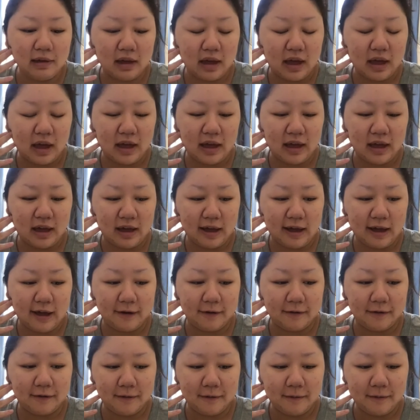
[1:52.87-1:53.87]

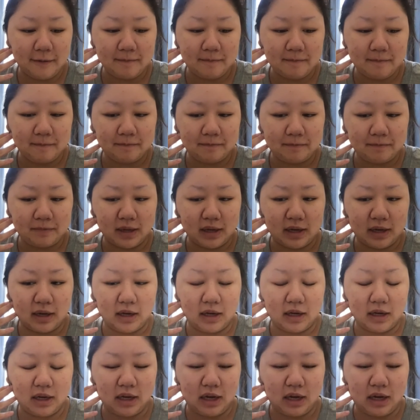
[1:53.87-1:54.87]
And
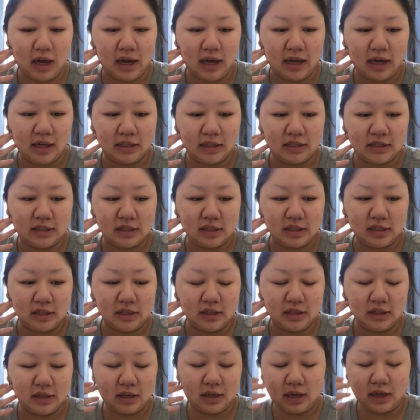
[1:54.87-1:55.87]
I
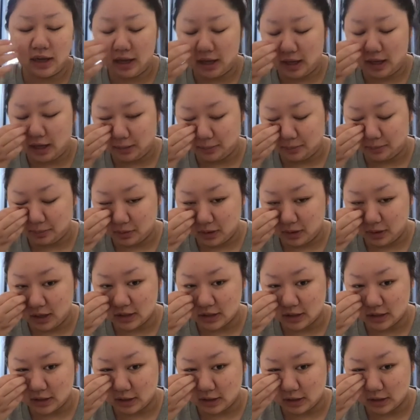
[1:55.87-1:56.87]
did a
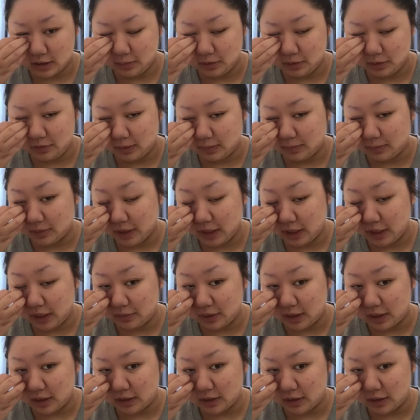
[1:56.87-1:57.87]
project on the movie Blade
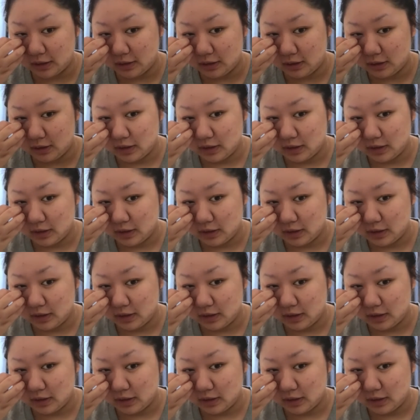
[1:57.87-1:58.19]
Runner